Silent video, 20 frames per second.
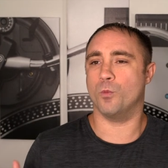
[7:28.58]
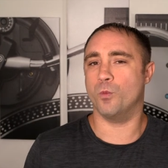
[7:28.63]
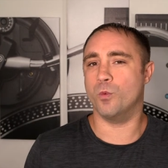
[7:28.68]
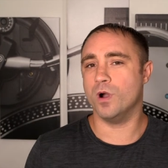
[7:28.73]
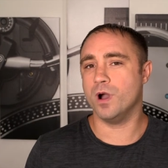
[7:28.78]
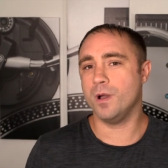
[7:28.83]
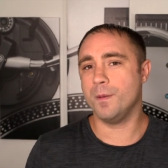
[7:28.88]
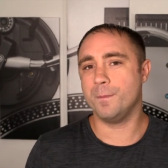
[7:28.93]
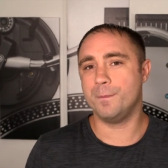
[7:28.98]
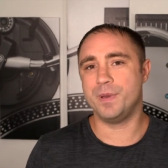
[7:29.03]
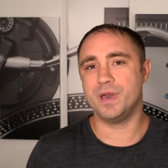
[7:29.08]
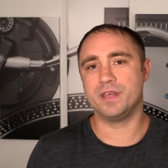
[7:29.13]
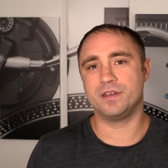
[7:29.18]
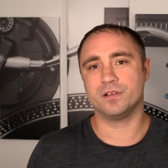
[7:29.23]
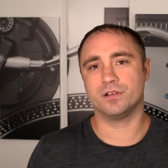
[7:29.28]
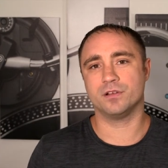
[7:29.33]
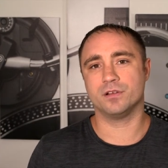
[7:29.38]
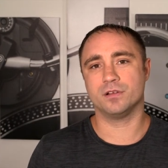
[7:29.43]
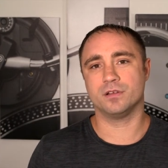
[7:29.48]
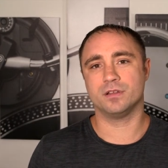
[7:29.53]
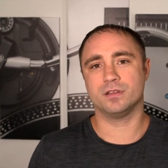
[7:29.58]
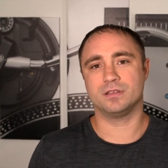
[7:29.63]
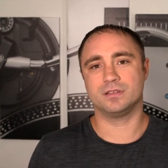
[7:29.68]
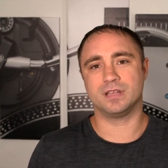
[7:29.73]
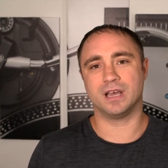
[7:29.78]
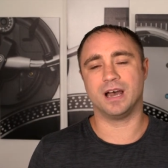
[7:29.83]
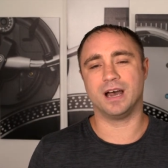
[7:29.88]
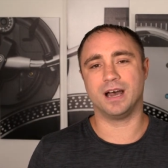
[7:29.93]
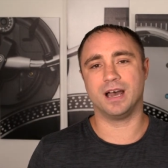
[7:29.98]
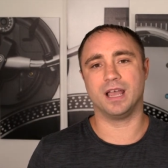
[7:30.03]
what better
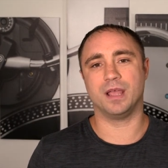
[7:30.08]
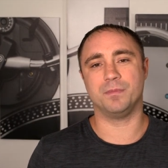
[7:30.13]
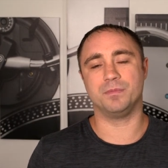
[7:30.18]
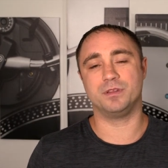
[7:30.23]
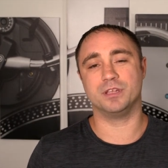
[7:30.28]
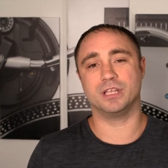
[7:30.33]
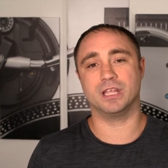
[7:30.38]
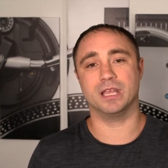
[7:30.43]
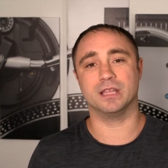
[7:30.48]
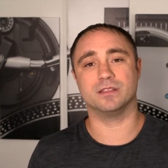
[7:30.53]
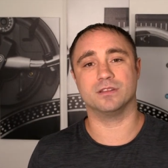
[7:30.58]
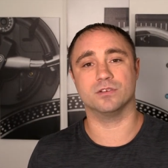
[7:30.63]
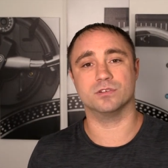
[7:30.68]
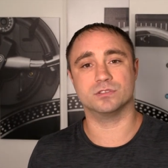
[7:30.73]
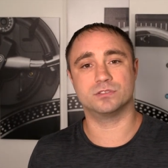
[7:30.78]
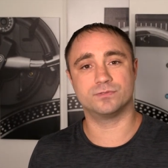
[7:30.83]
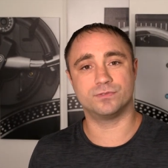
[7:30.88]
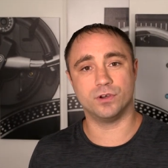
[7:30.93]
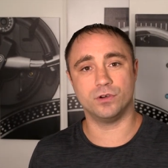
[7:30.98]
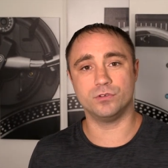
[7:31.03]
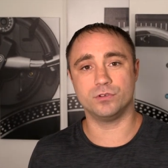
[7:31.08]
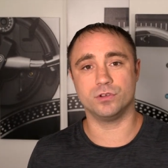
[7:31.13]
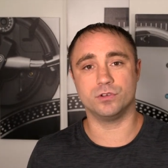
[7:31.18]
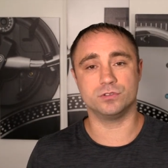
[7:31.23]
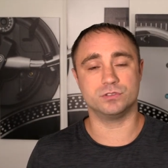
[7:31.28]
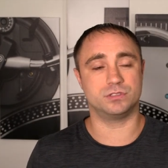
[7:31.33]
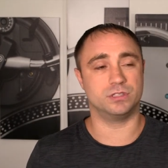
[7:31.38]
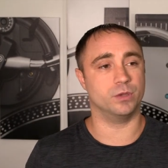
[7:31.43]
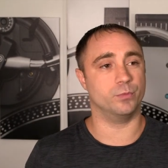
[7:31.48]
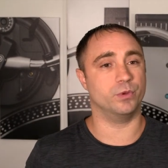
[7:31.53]
time to get those
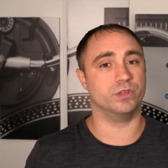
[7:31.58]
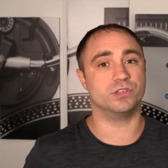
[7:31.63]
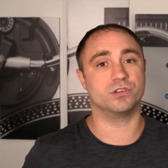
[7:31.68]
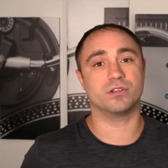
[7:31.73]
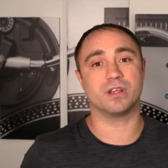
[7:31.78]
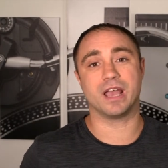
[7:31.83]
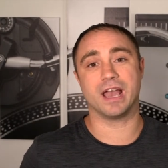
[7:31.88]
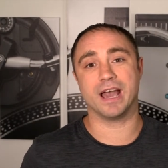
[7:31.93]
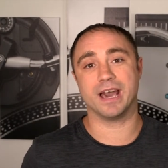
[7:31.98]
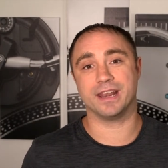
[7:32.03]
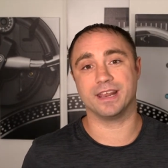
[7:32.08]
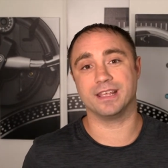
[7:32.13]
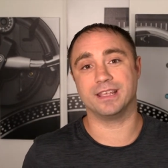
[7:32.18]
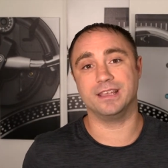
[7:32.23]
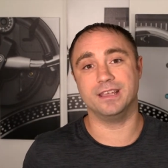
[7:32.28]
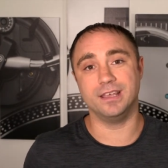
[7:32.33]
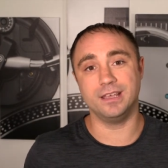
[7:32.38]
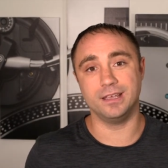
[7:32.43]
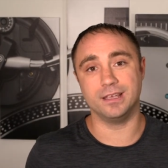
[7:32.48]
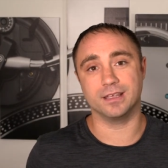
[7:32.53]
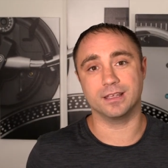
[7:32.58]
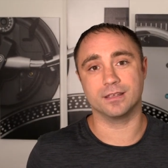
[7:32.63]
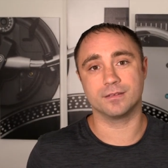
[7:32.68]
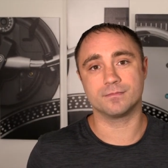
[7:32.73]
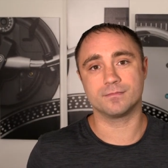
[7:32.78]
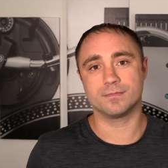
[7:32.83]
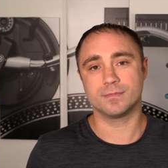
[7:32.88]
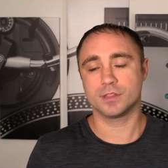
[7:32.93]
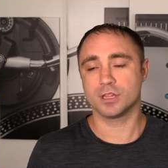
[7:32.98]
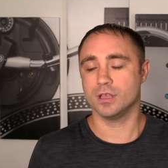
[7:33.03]
photos than when you're at a gig?
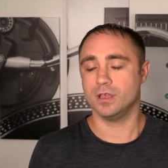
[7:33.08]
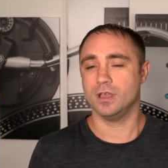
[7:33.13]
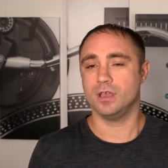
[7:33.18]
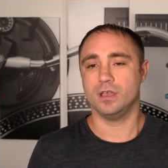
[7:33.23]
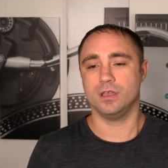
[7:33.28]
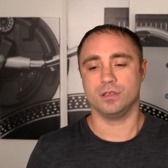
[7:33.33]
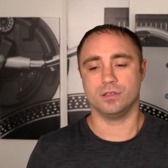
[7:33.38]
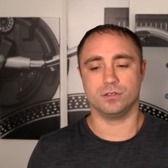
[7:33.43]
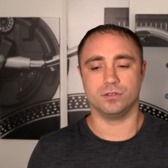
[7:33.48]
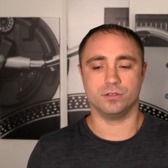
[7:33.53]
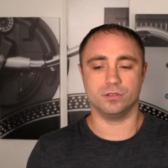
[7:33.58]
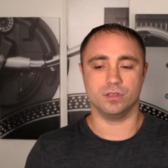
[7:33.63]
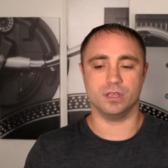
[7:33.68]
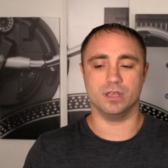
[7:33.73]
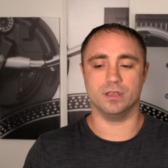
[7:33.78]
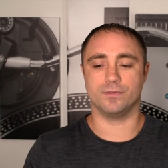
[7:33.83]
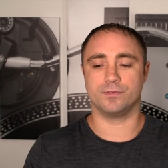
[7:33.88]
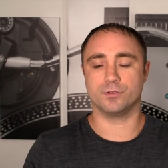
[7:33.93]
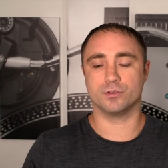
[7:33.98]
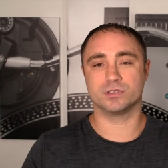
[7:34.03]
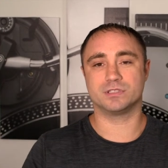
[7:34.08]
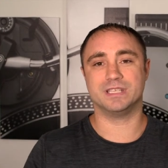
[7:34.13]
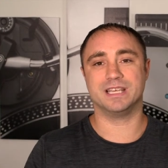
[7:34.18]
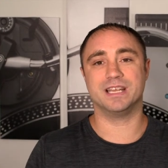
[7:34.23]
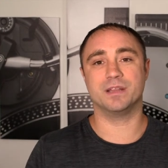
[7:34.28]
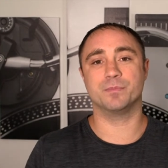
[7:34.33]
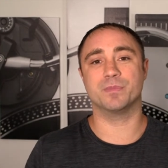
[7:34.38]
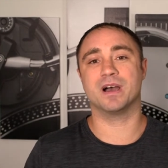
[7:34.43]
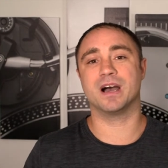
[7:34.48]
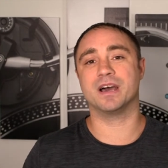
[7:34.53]
If you're
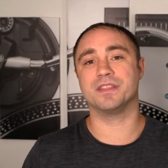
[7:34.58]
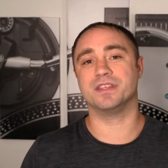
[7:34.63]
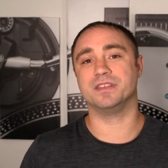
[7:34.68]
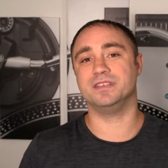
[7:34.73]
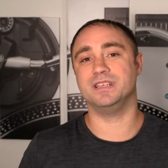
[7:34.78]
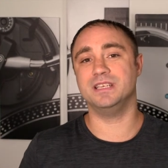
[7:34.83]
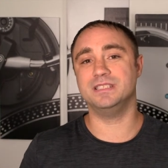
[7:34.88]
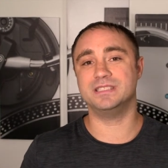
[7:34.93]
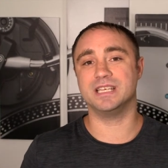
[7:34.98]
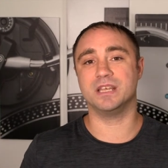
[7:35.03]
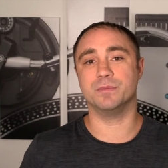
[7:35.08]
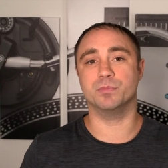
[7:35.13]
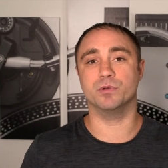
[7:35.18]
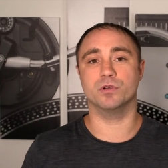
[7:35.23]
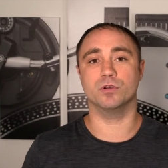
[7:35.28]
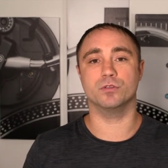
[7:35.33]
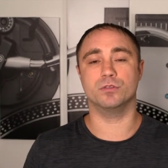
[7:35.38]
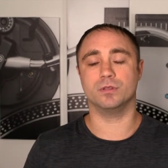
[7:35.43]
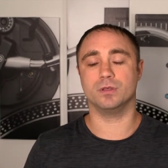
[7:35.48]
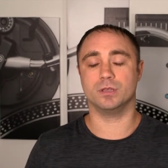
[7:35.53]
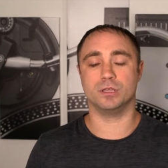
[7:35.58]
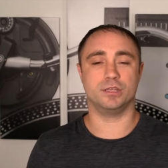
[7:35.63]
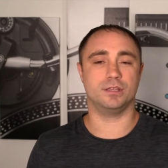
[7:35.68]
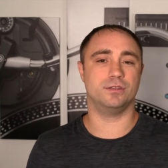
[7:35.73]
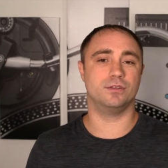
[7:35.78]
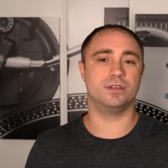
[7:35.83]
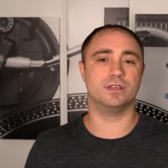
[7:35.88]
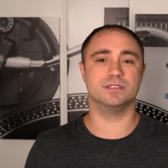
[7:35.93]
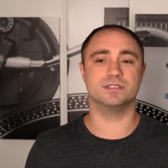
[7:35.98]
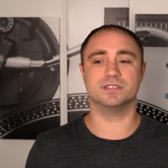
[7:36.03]
standing behind a DJ booth,
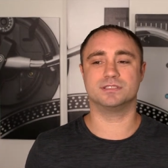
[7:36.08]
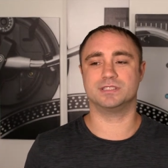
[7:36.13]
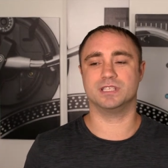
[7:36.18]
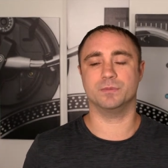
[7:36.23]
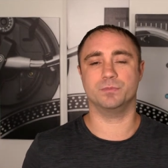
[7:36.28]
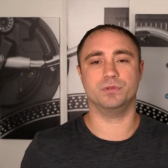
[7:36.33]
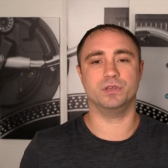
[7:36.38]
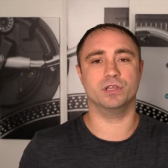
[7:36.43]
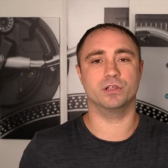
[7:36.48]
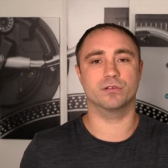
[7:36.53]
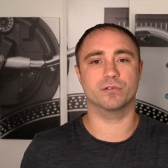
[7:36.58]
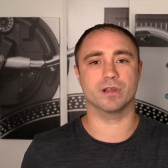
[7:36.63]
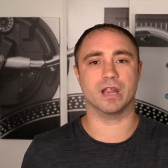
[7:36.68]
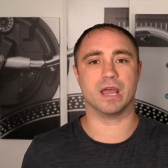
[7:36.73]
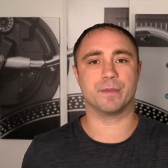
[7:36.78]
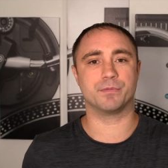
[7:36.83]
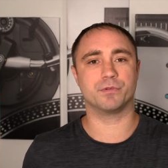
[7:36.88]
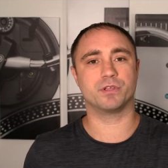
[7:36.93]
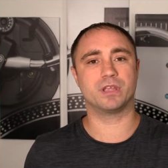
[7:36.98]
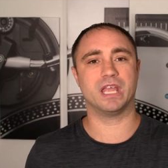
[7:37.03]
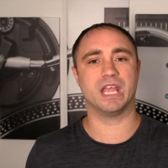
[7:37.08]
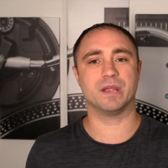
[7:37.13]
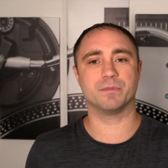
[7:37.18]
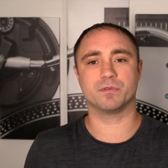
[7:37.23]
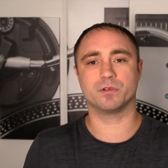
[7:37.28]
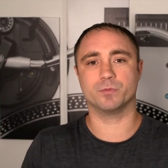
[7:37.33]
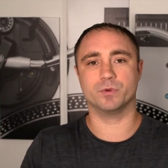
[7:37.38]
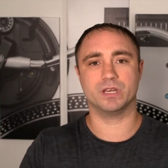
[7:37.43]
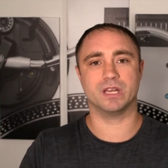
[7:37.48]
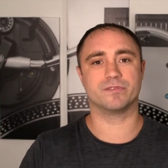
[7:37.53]
you can just simply grab your
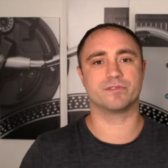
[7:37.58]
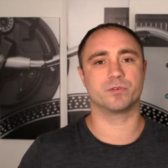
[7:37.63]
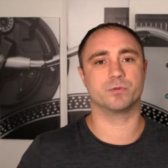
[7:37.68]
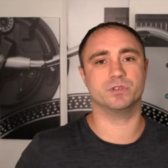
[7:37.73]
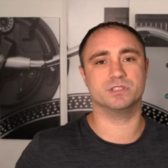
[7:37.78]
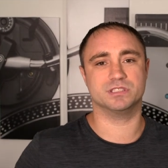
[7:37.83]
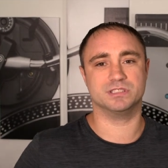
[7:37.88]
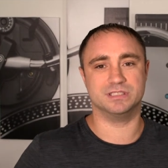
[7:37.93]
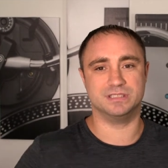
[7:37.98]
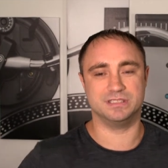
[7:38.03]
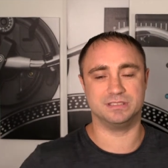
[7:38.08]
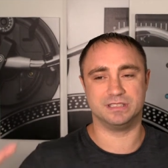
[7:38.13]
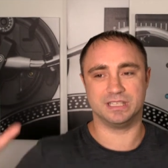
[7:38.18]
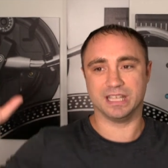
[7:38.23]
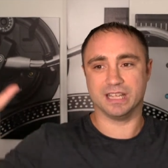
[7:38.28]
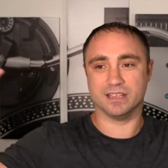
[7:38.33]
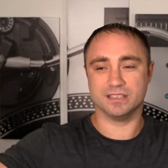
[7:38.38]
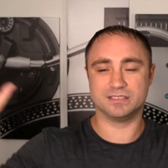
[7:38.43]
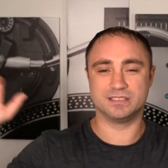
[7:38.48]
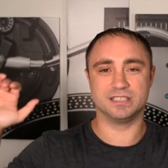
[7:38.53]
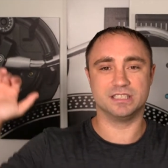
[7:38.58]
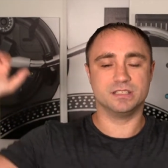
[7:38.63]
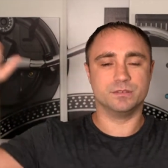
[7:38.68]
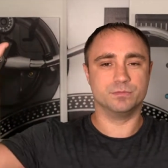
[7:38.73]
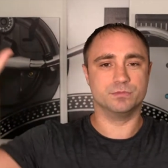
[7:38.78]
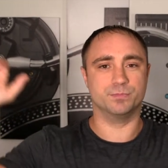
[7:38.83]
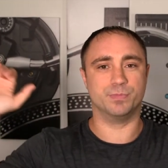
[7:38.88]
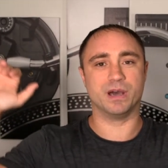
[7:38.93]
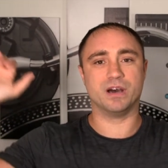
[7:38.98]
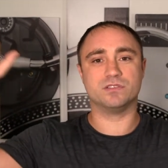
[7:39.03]
camera when everyone's
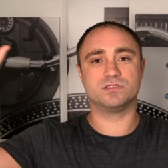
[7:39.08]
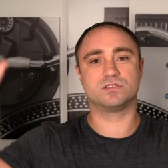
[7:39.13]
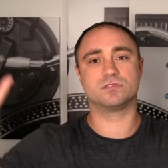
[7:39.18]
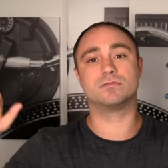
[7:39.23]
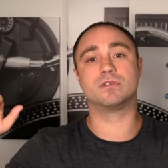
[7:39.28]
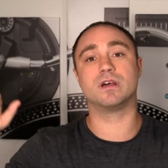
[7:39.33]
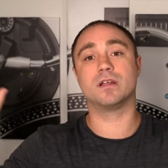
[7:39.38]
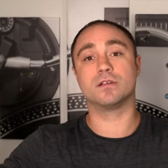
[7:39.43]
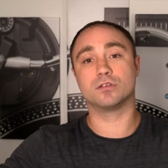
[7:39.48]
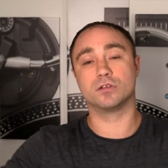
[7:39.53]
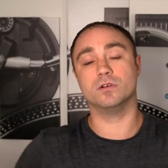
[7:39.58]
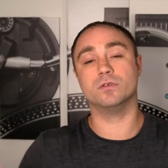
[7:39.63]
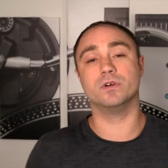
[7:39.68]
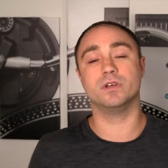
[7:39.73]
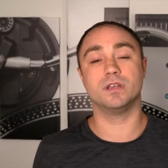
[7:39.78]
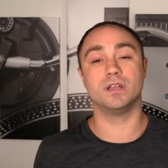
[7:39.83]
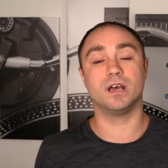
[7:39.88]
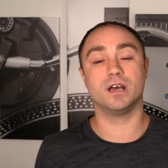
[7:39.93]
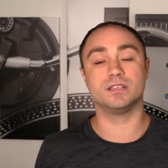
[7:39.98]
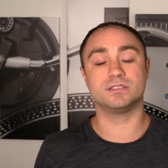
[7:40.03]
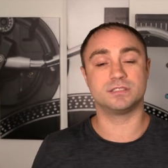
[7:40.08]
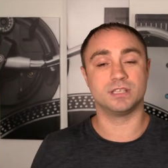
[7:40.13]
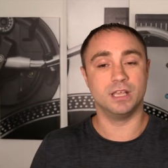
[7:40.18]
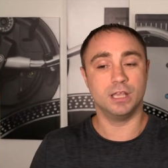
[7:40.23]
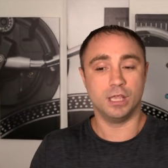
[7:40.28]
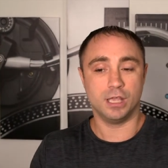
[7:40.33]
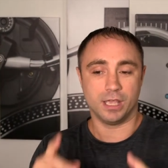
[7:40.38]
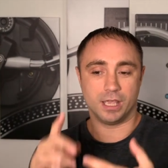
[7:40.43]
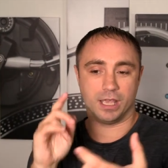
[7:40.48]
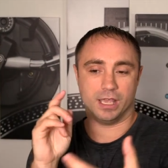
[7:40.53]
dancing, bouncing around, going nuts,
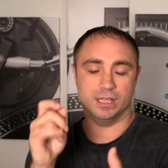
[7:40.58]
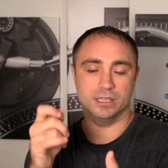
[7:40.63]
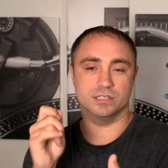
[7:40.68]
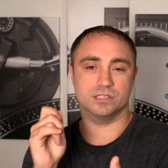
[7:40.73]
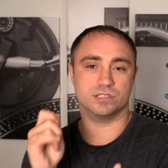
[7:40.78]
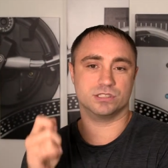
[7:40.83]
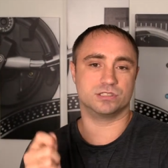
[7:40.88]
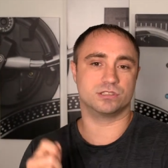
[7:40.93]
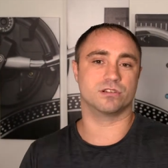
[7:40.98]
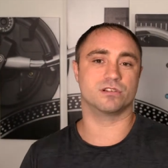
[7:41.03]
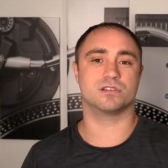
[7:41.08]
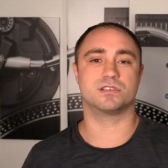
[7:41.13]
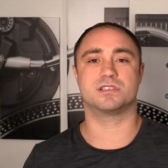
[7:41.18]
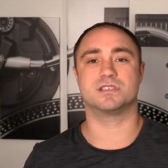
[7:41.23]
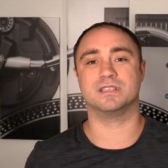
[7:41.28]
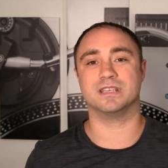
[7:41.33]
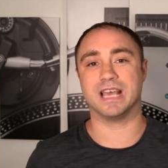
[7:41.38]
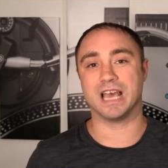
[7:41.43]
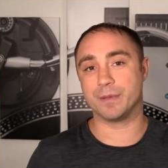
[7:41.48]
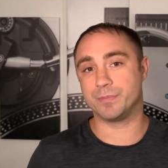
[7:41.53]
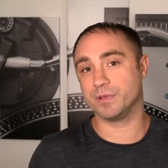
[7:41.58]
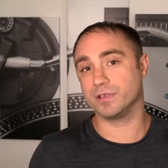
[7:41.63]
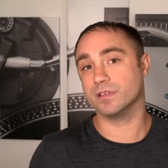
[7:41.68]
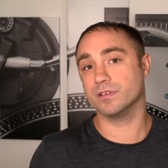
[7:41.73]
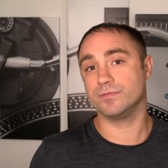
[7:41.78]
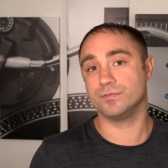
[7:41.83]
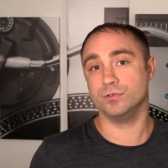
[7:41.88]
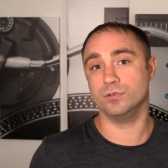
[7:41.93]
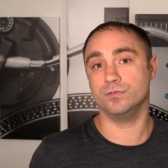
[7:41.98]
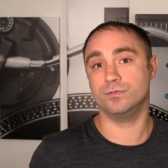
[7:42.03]
and just start snapping
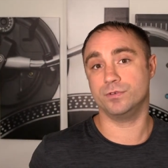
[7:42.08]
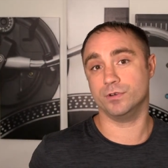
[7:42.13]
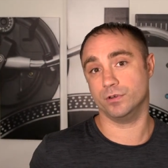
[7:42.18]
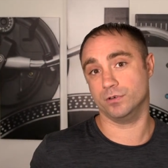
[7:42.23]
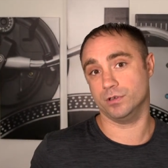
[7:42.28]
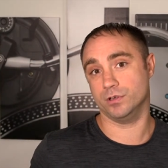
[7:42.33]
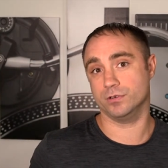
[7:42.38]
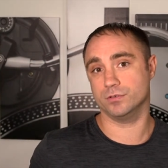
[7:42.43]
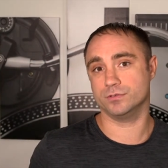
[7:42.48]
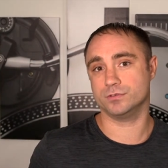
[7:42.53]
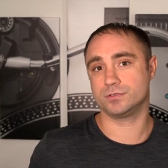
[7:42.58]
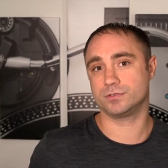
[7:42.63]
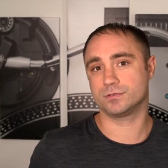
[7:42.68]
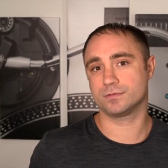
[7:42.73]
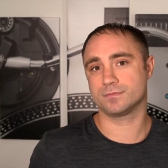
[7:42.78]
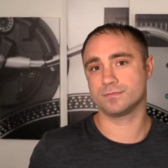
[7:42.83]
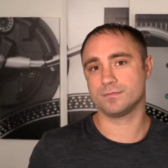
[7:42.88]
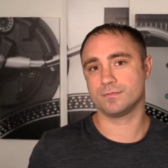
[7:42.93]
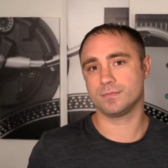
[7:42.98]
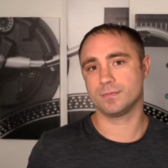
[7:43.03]
a few photos.